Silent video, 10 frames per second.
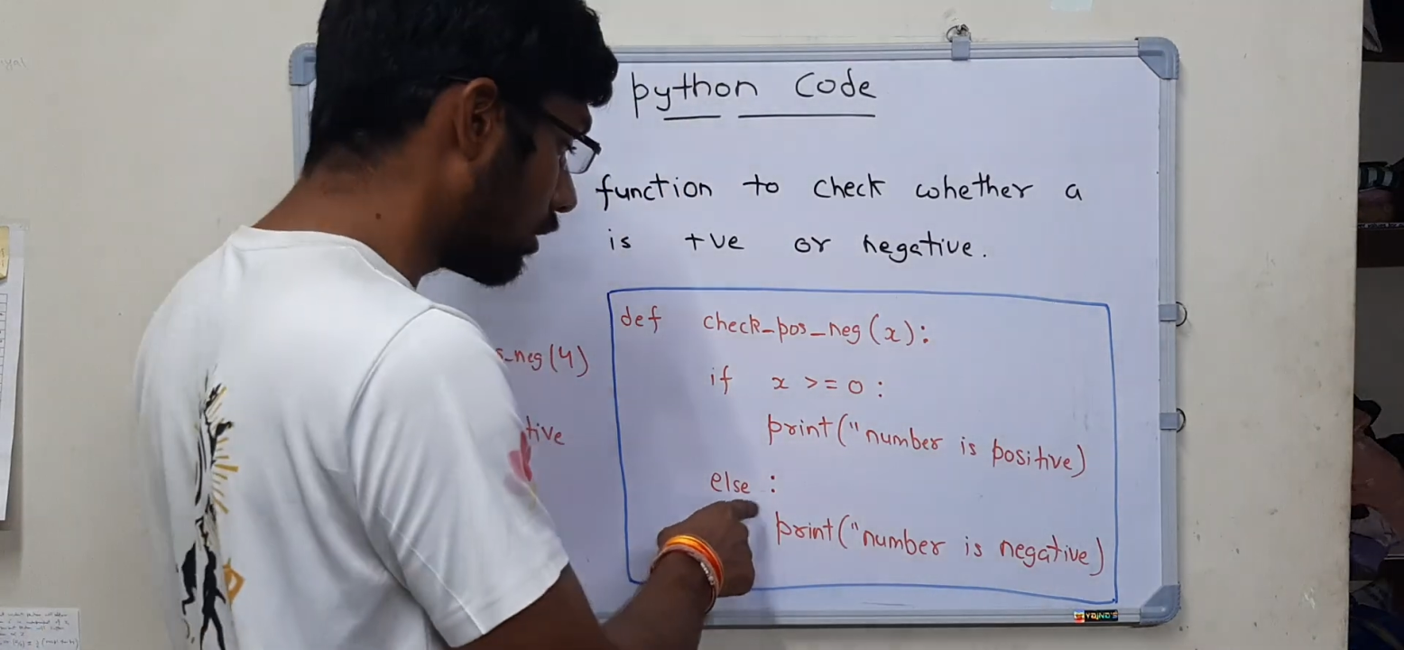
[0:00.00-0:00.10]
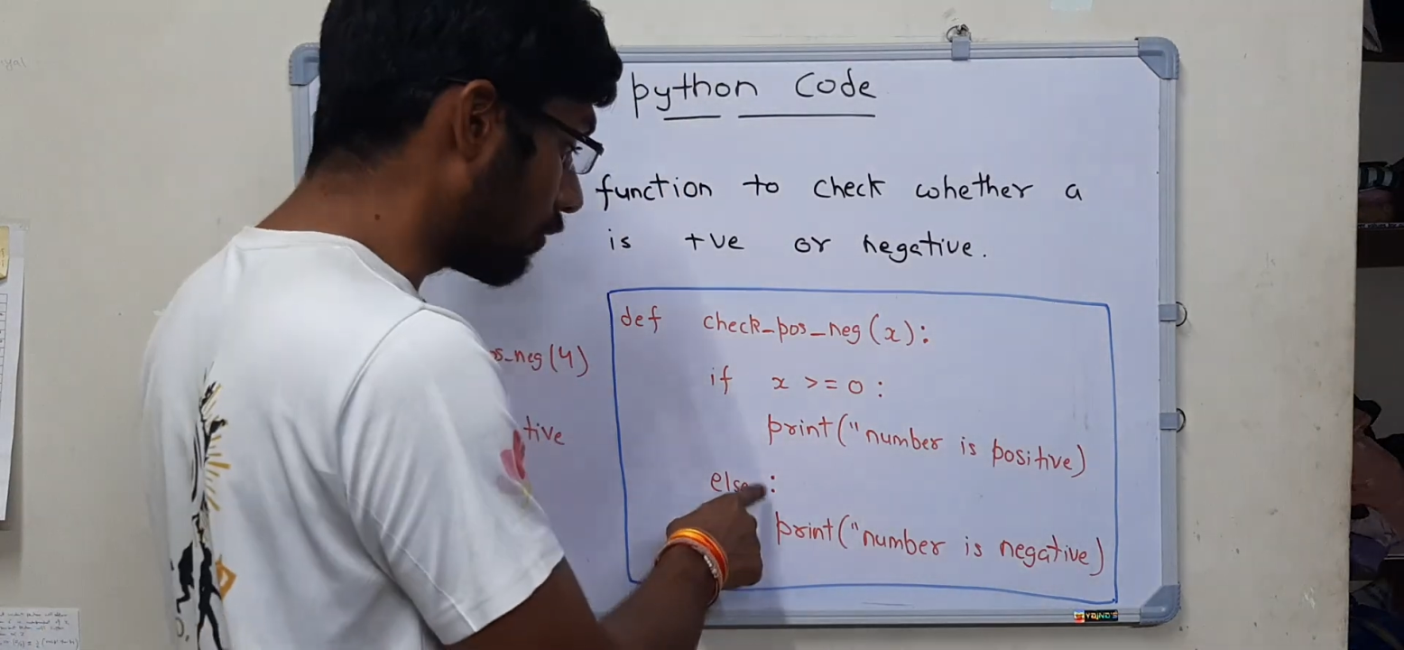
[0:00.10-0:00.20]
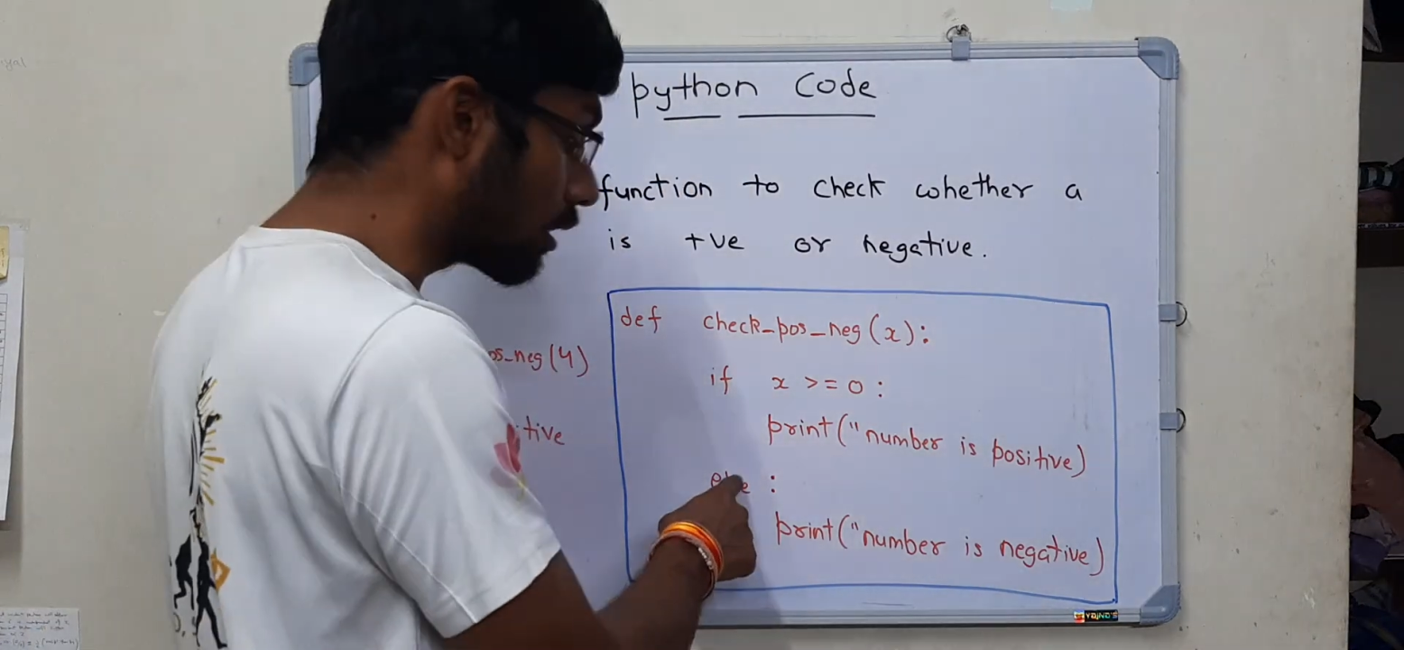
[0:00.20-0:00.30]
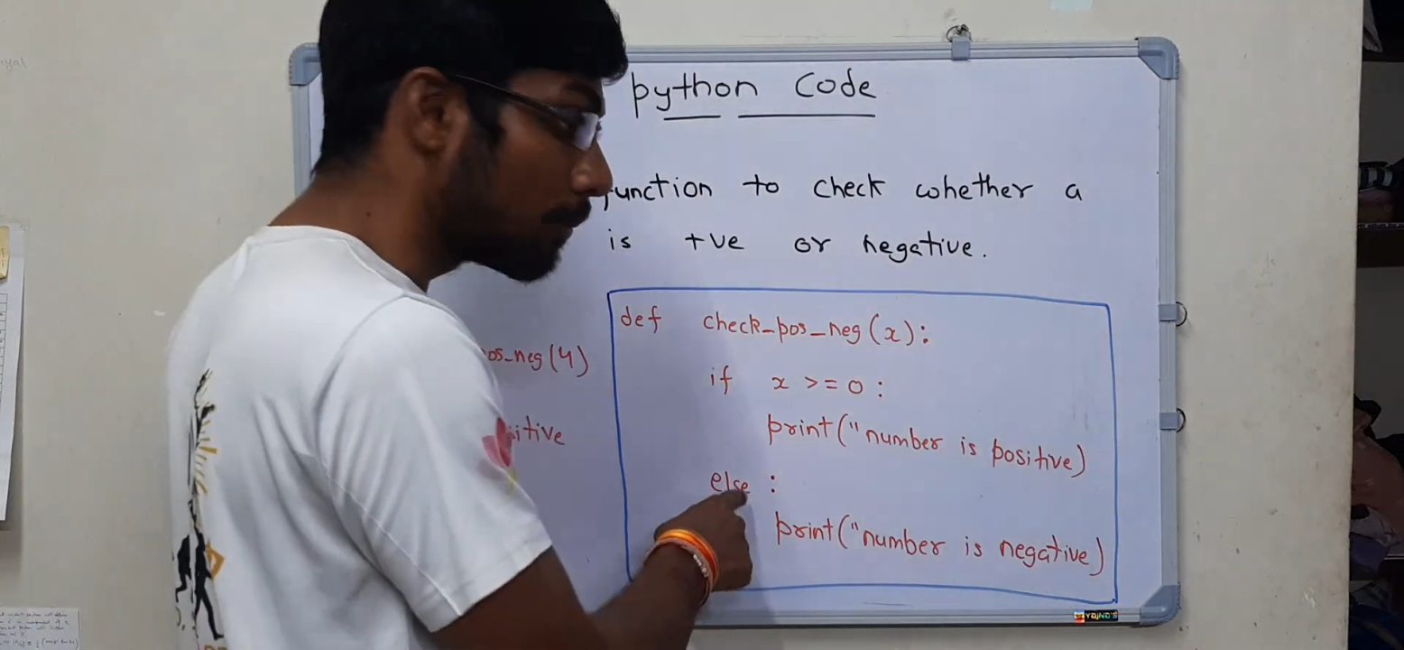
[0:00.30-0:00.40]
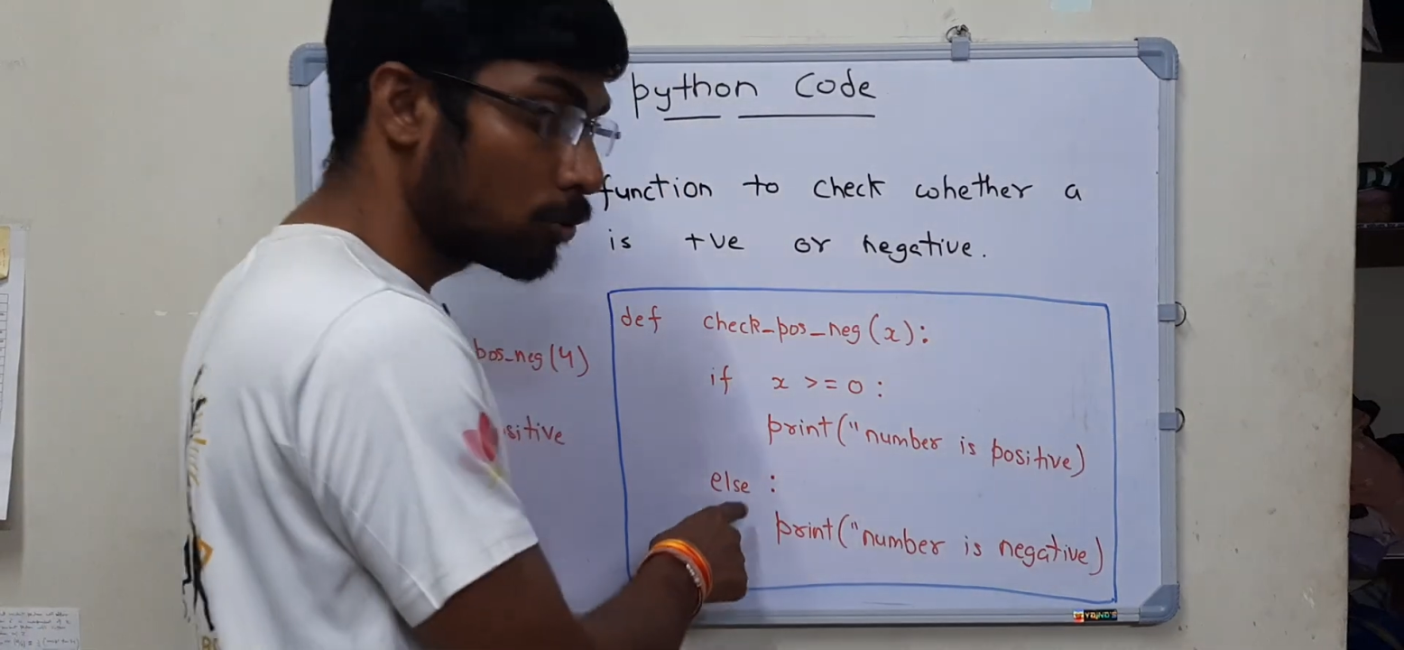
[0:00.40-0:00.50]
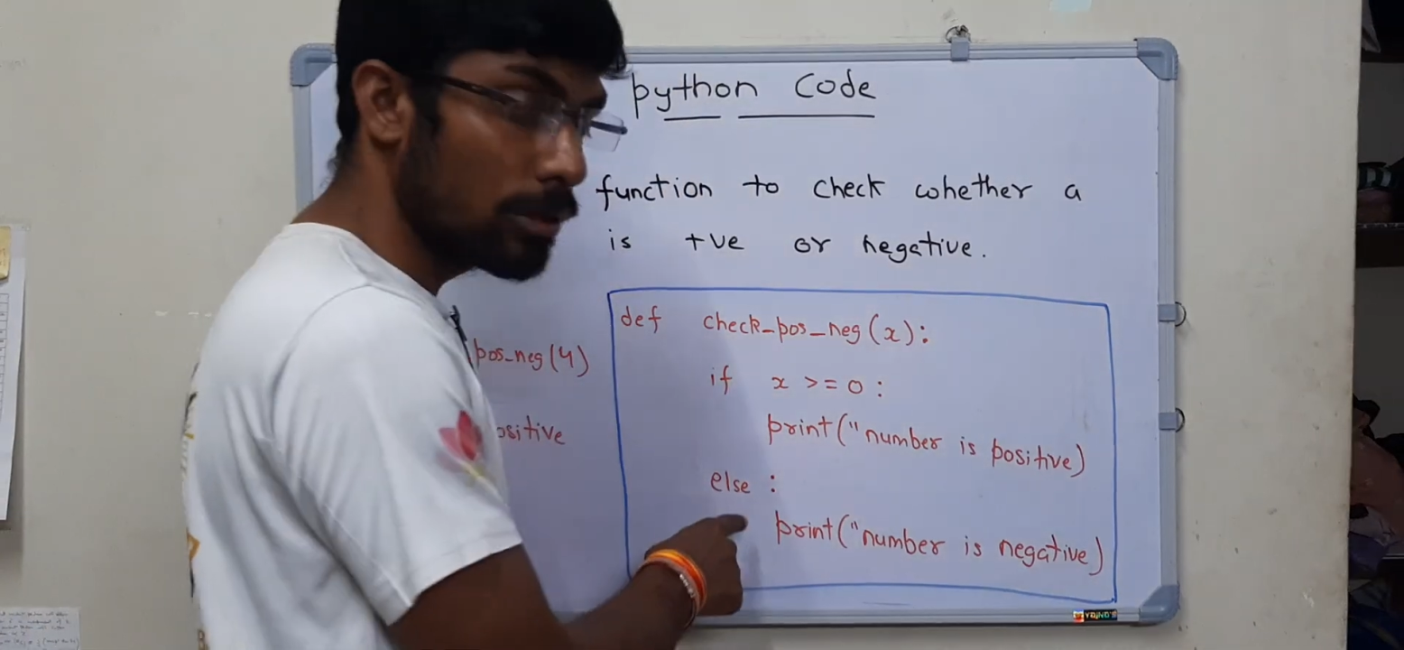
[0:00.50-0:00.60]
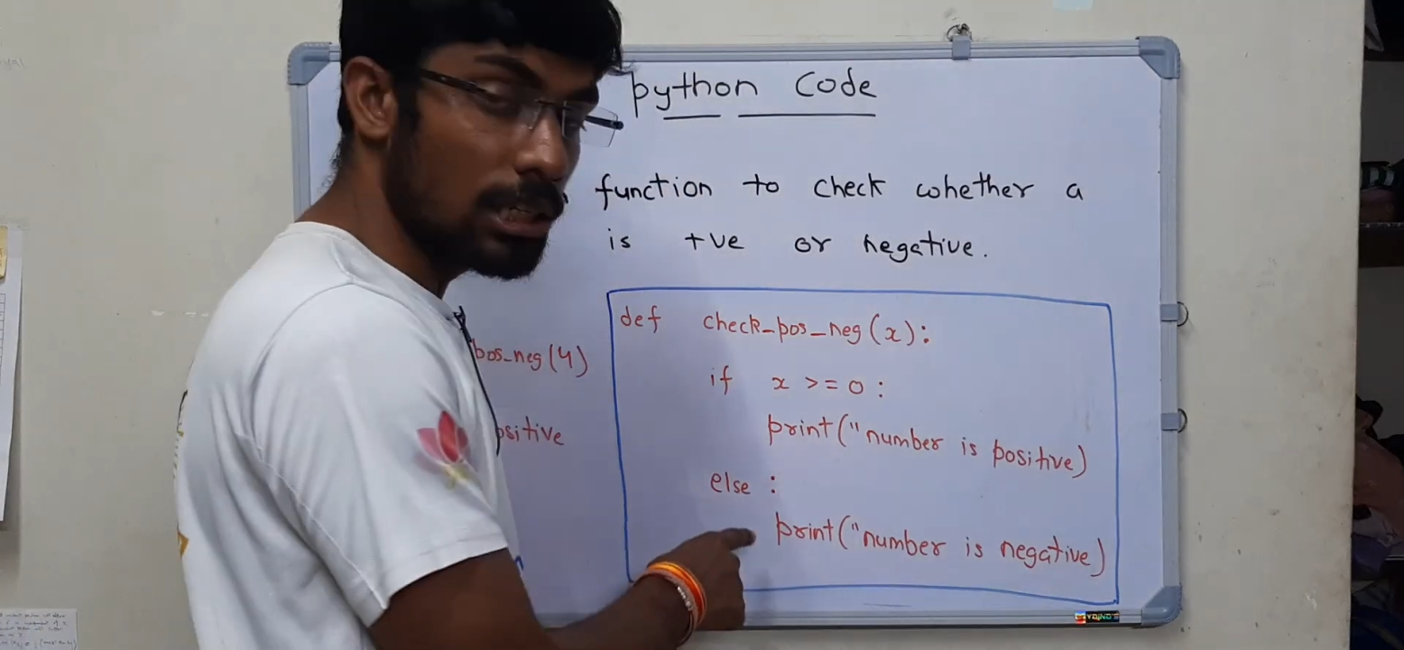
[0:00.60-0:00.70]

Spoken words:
it will come to the